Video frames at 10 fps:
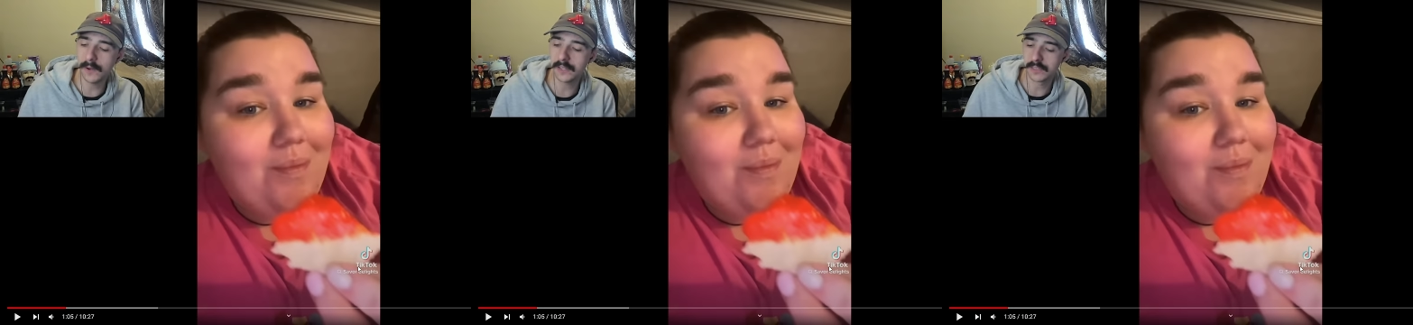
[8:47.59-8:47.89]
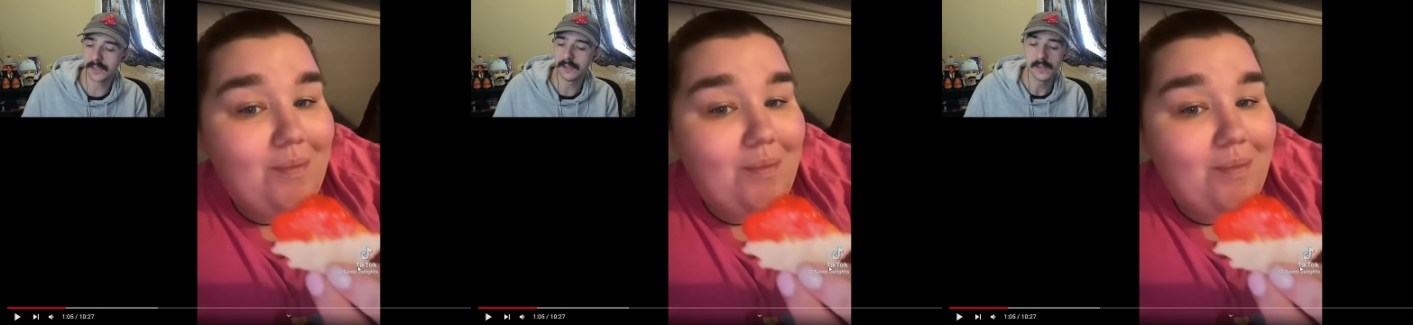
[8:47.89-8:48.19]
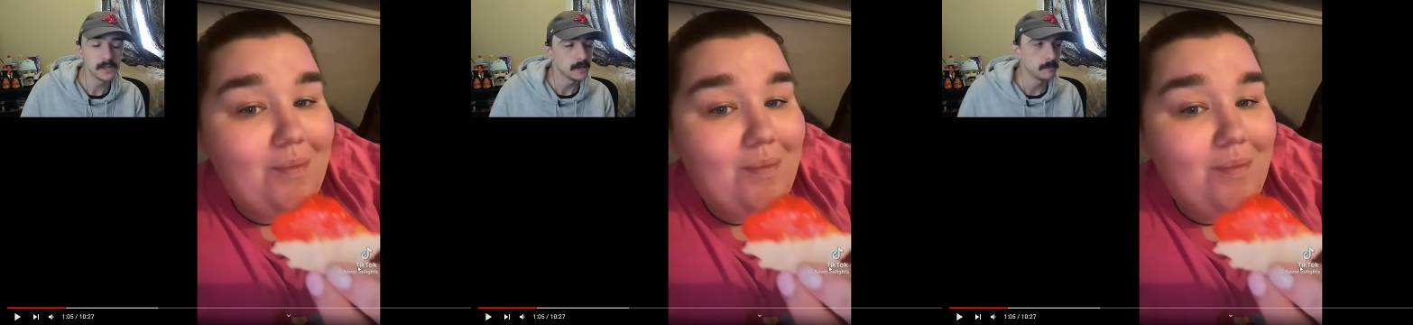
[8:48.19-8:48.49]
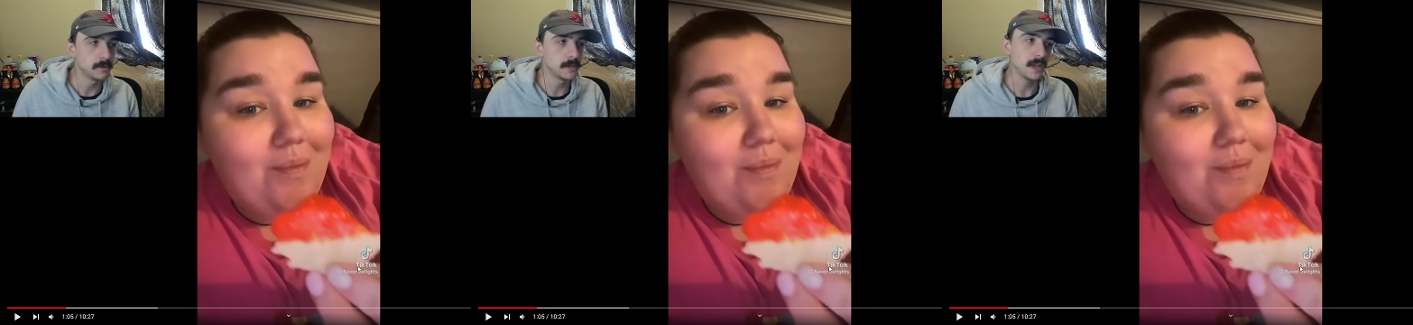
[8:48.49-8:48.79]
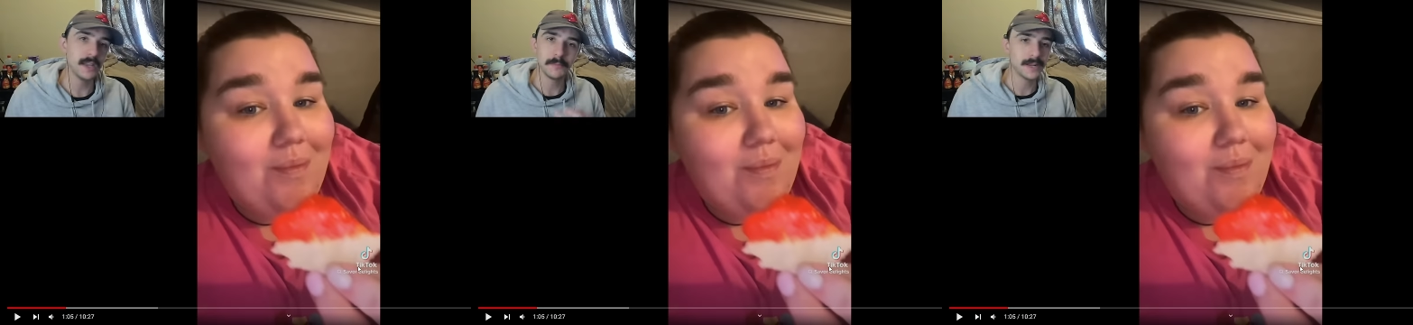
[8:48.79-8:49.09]
Speaker 1: anything. But
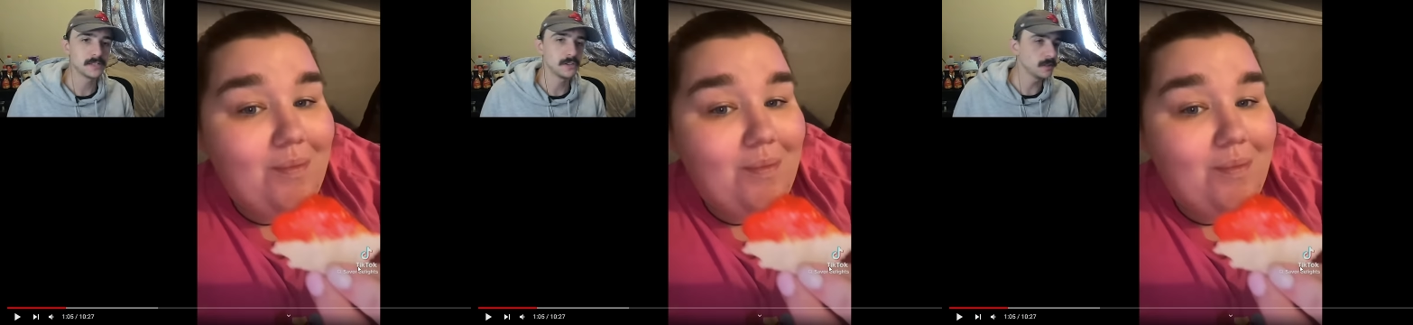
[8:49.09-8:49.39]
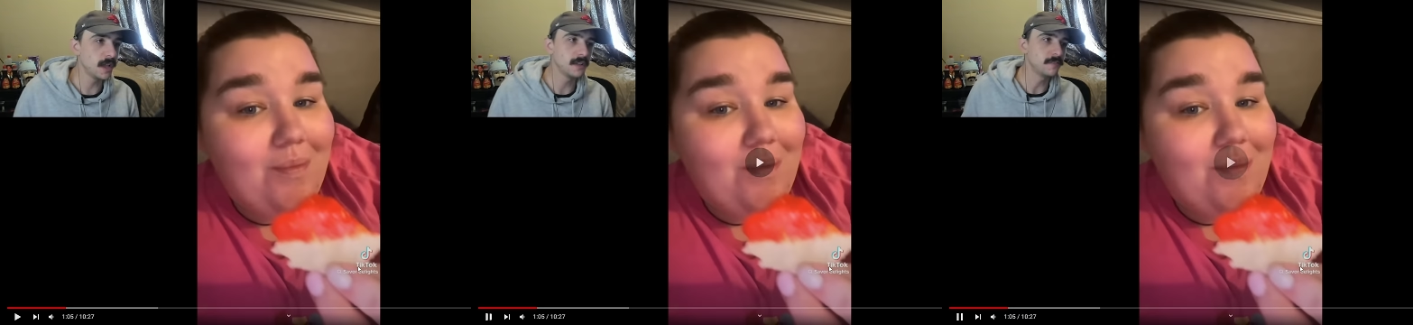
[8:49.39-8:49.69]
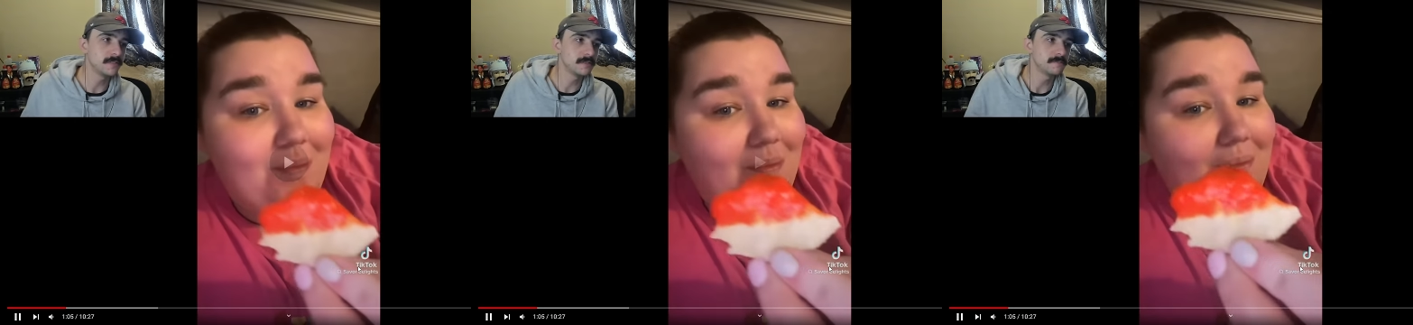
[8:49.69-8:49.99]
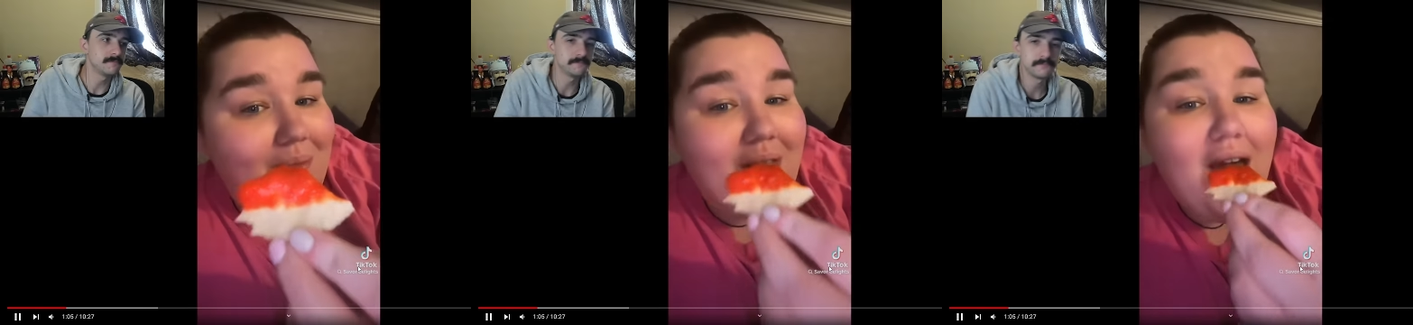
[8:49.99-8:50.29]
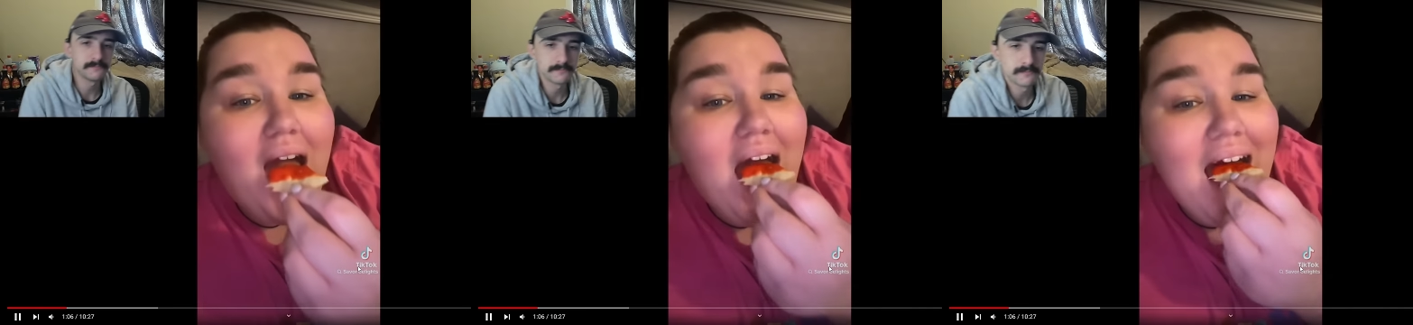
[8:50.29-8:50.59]
hey, man, it's your life.
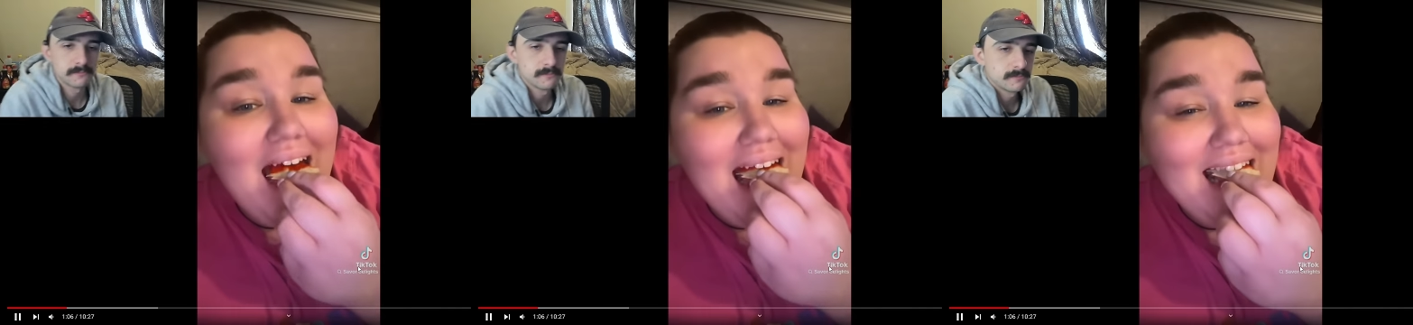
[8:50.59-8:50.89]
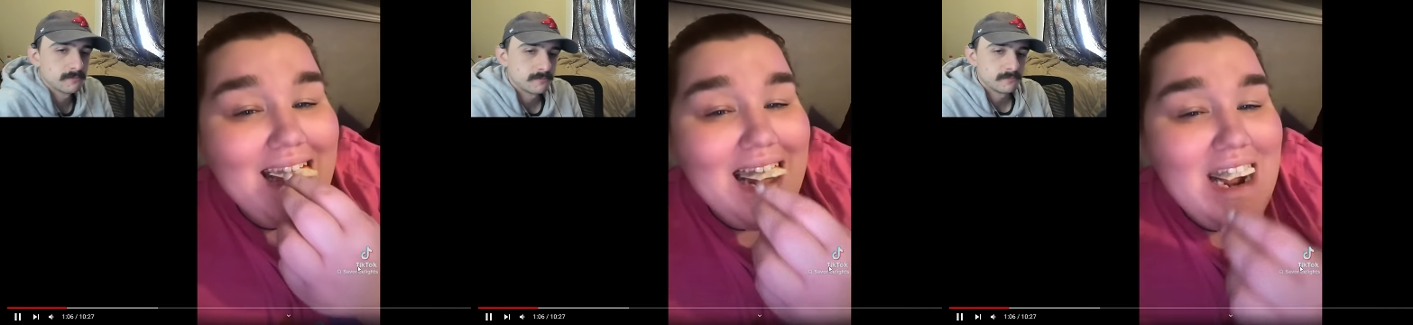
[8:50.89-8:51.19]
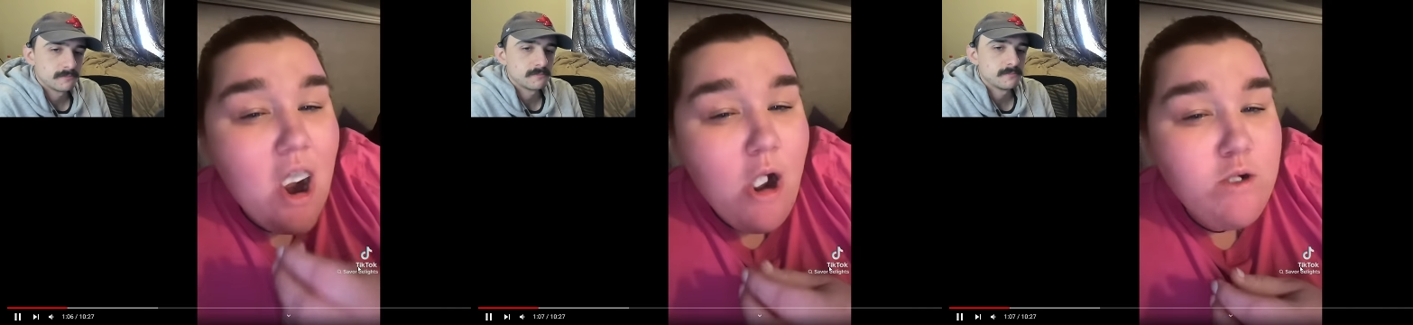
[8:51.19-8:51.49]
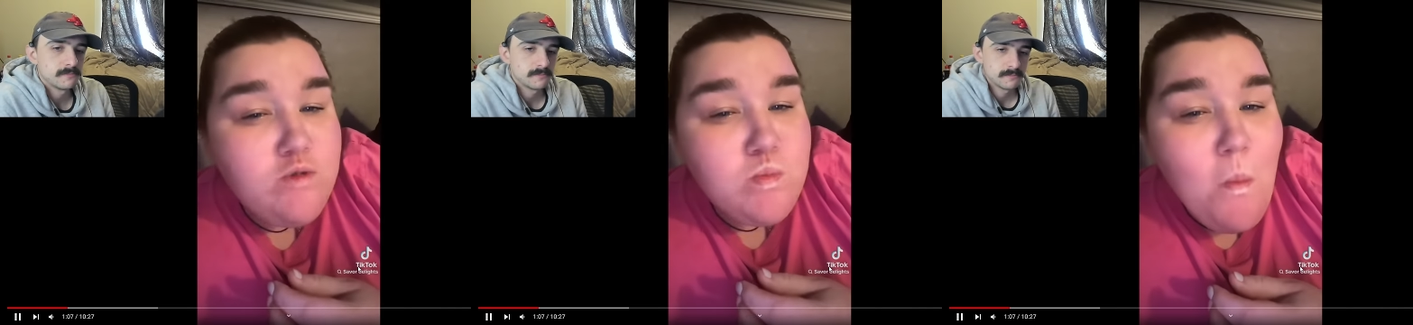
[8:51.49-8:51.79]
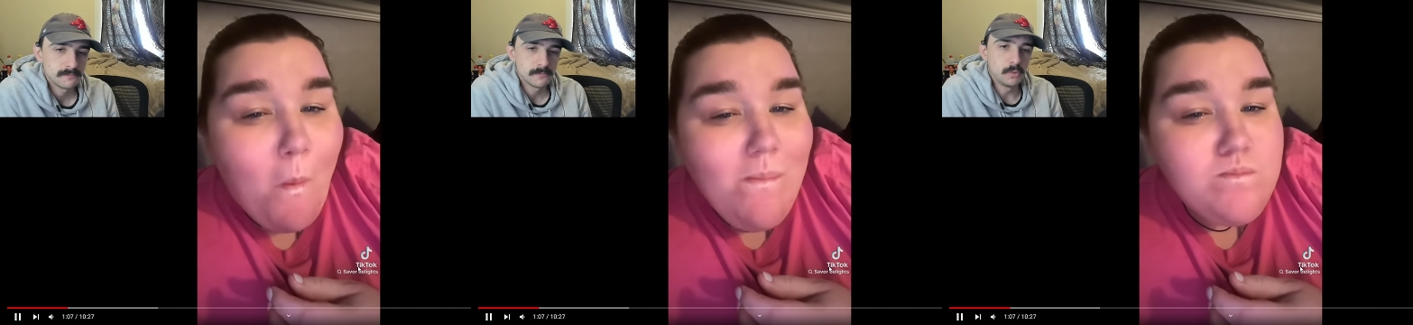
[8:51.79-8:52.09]
me.
Speaker 2: Then after that, I
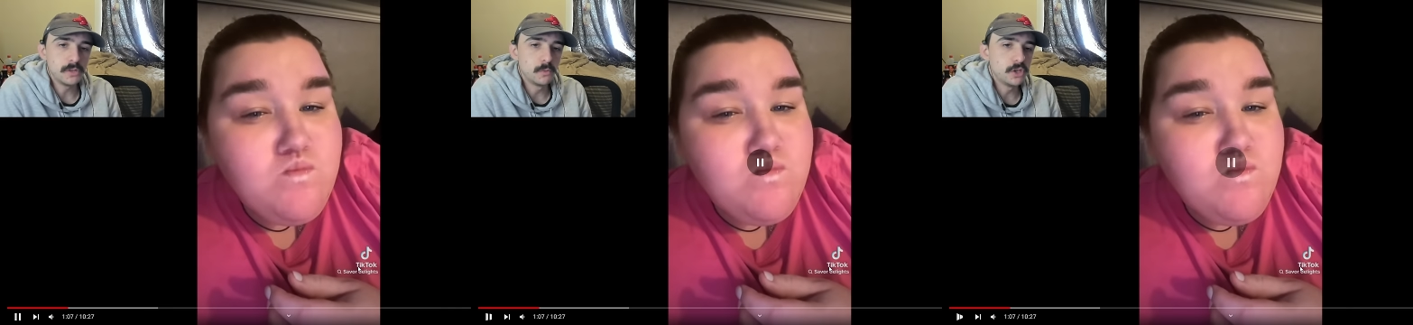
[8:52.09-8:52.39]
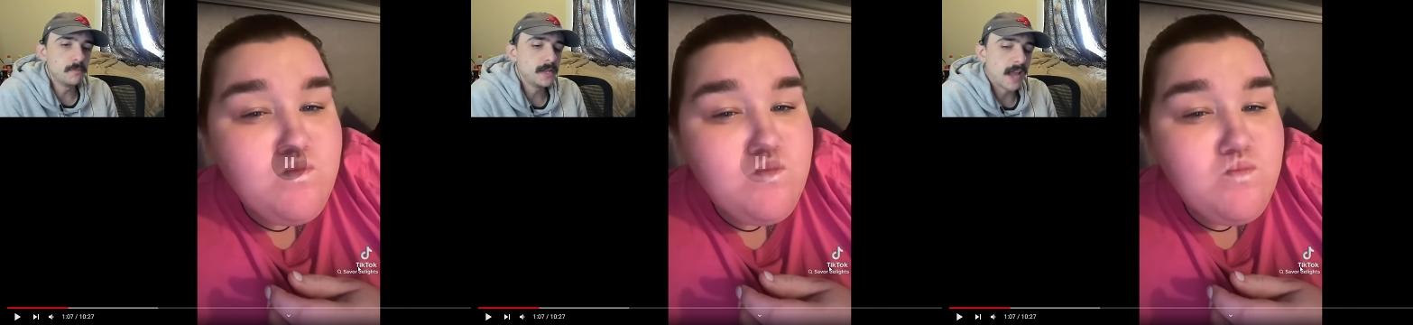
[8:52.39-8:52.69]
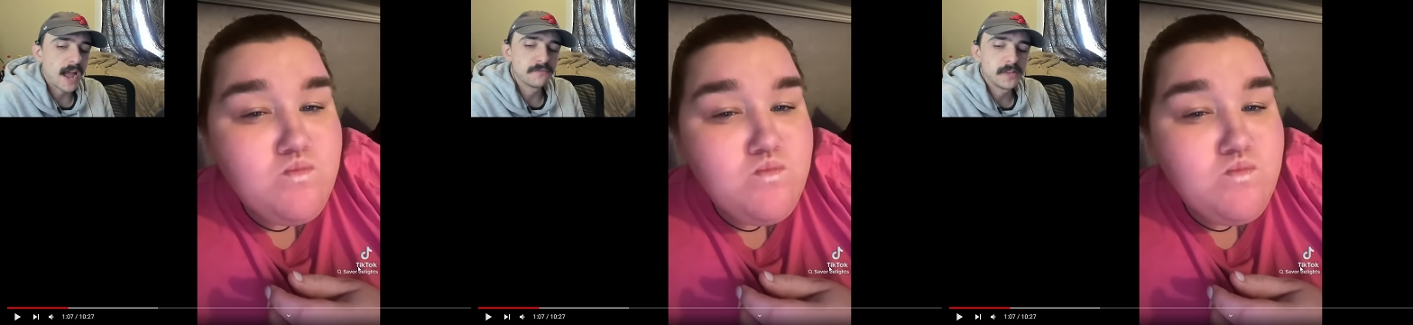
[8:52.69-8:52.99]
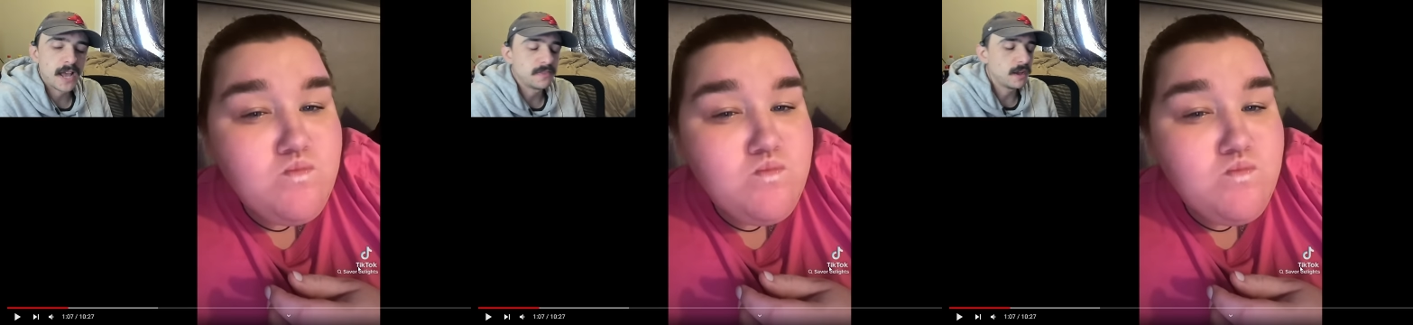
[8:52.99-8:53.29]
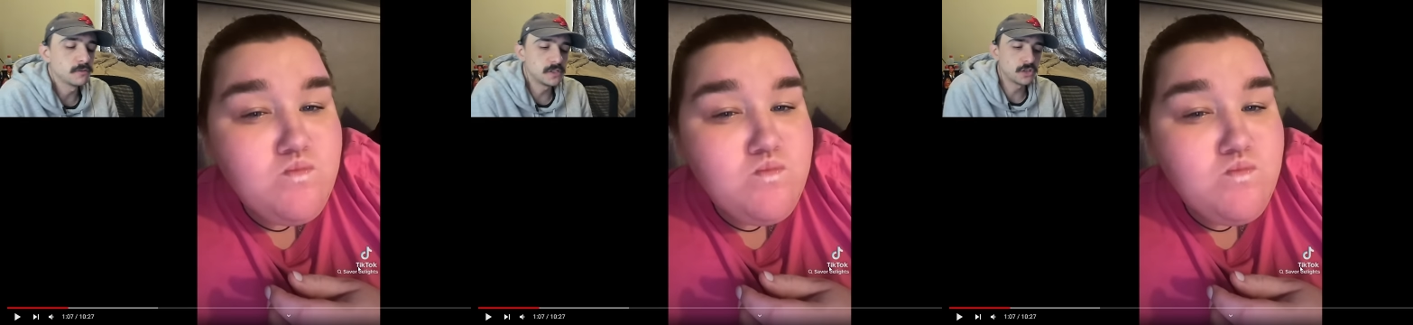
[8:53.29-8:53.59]
had one. What, my... what do
Speaker 1: you mean after that?
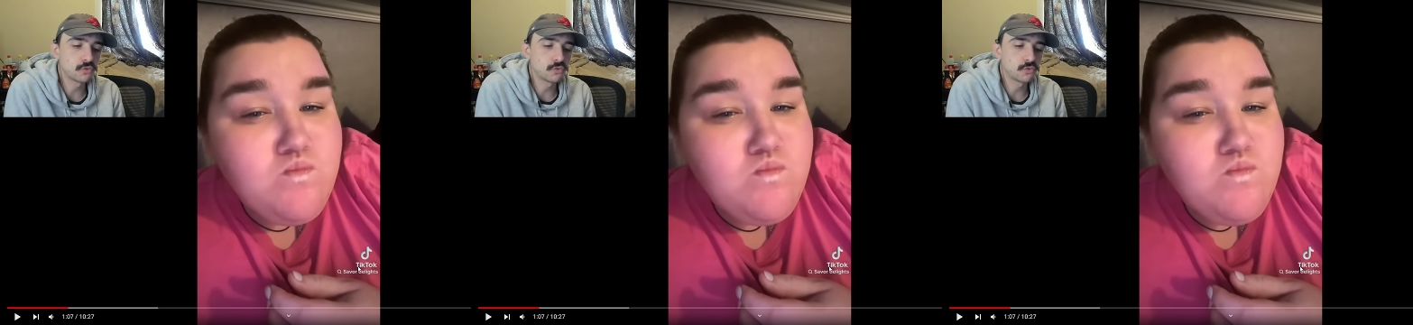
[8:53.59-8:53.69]
That was the